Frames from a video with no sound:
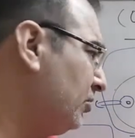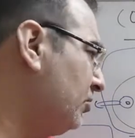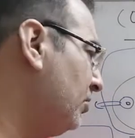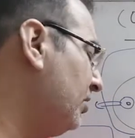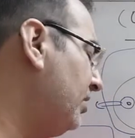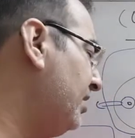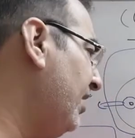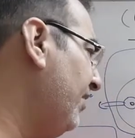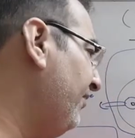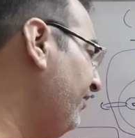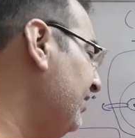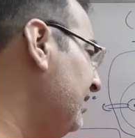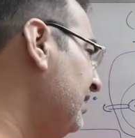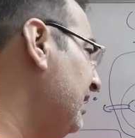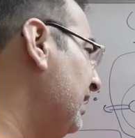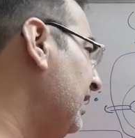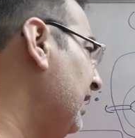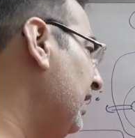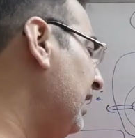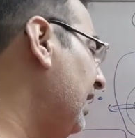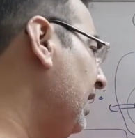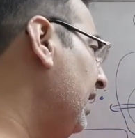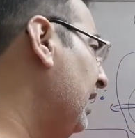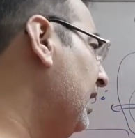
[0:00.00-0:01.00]
So
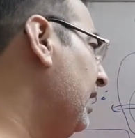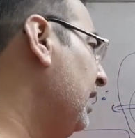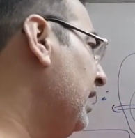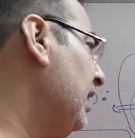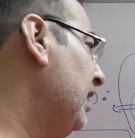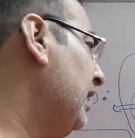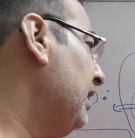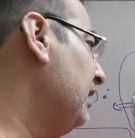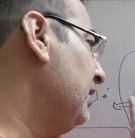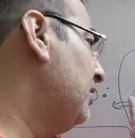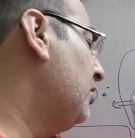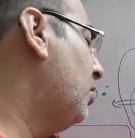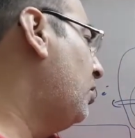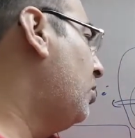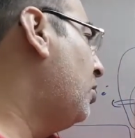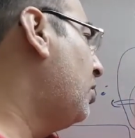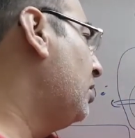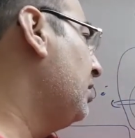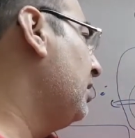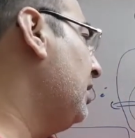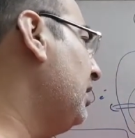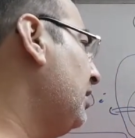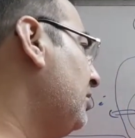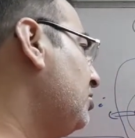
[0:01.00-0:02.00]
definitely the
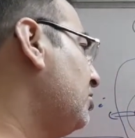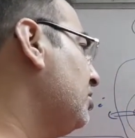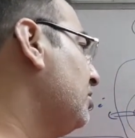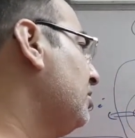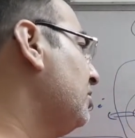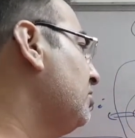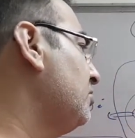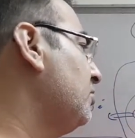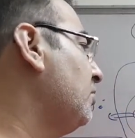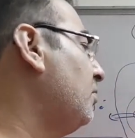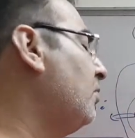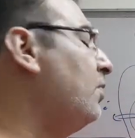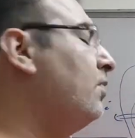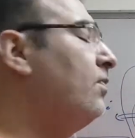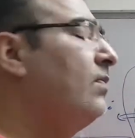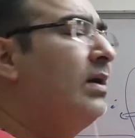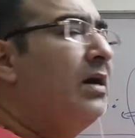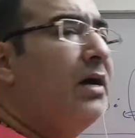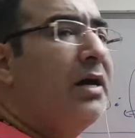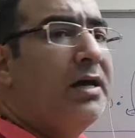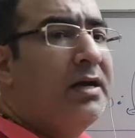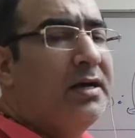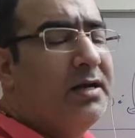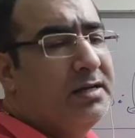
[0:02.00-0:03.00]
odd electron is
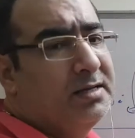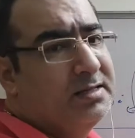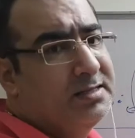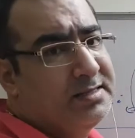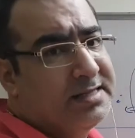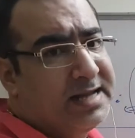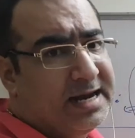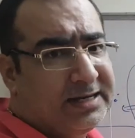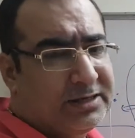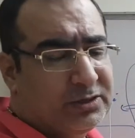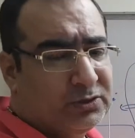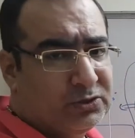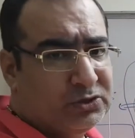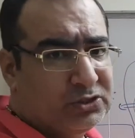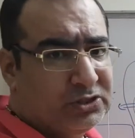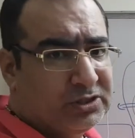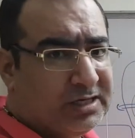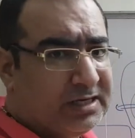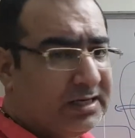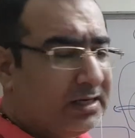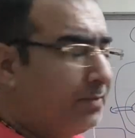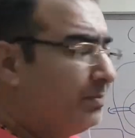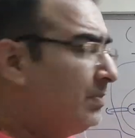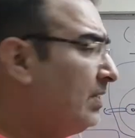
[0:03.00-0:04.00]
over nitrogen
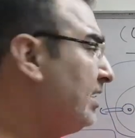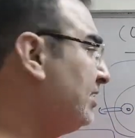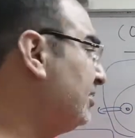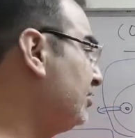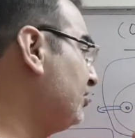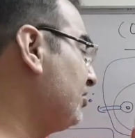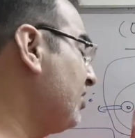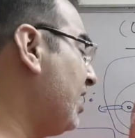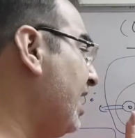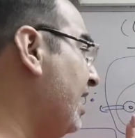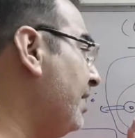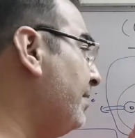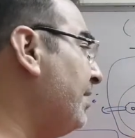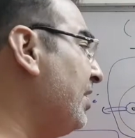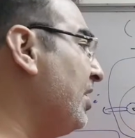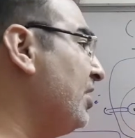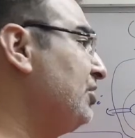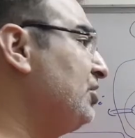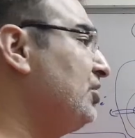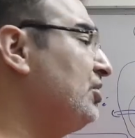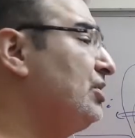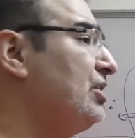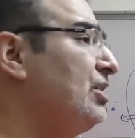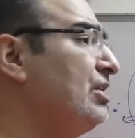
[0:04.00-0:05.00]
atom. Its
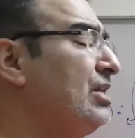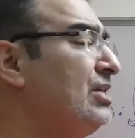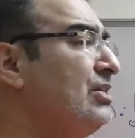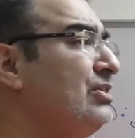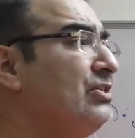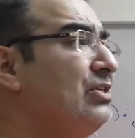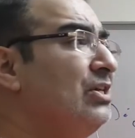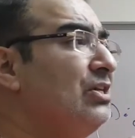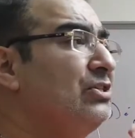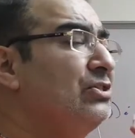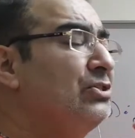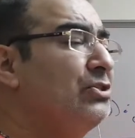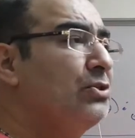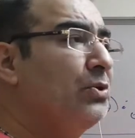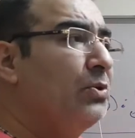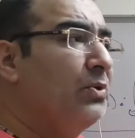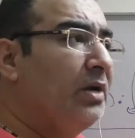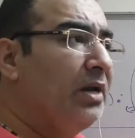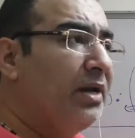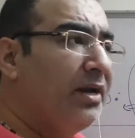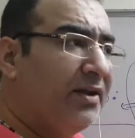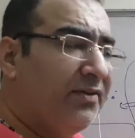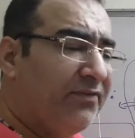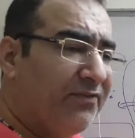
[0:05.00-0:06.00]
hybridization tendency is
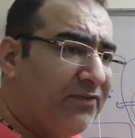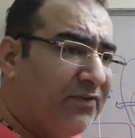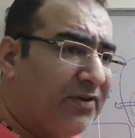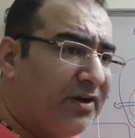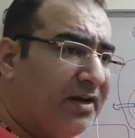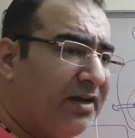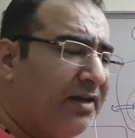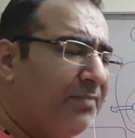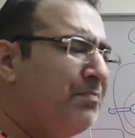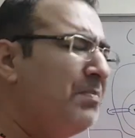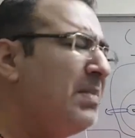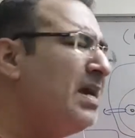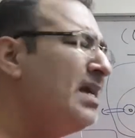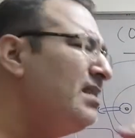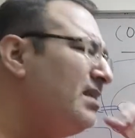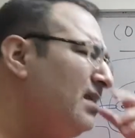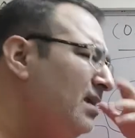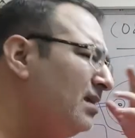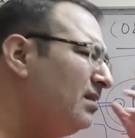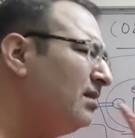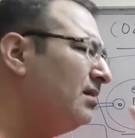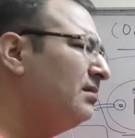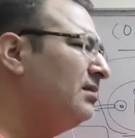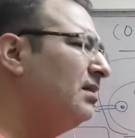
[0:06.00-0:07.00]
totally different. Many
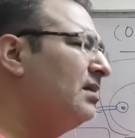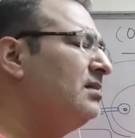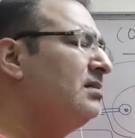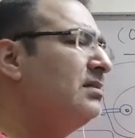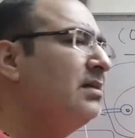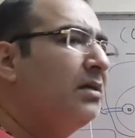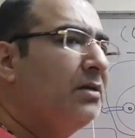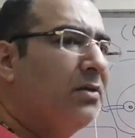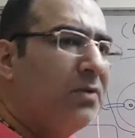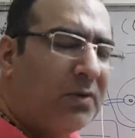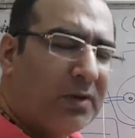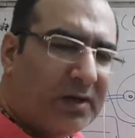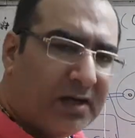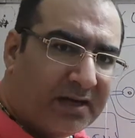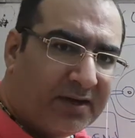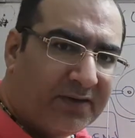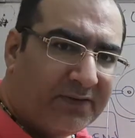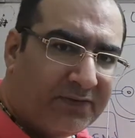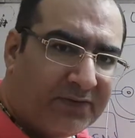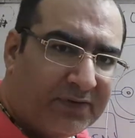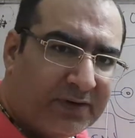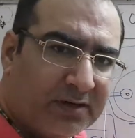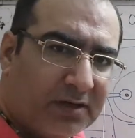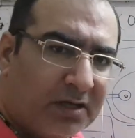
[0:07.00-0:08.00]
other things are totally
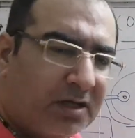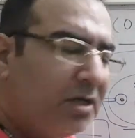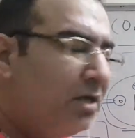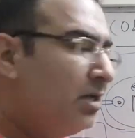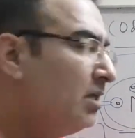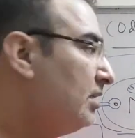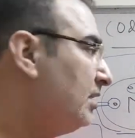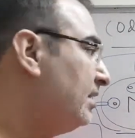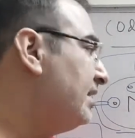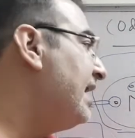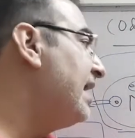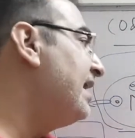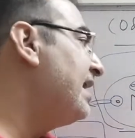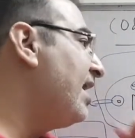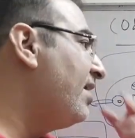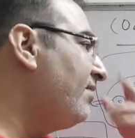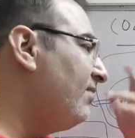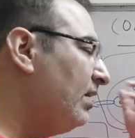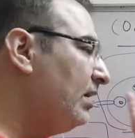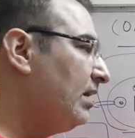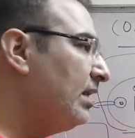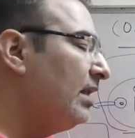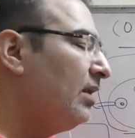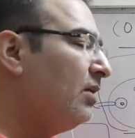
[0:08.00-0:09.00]
different. That I
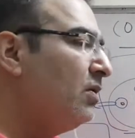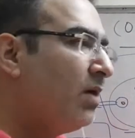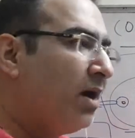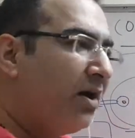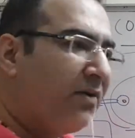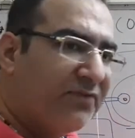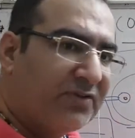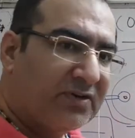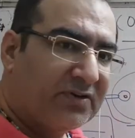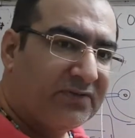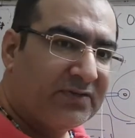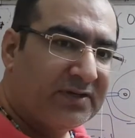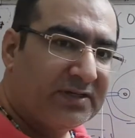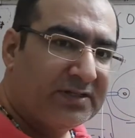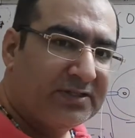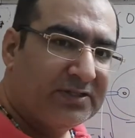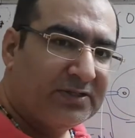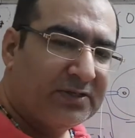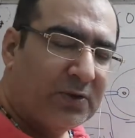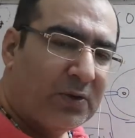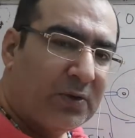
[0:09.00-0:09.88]
will tell you afterwards.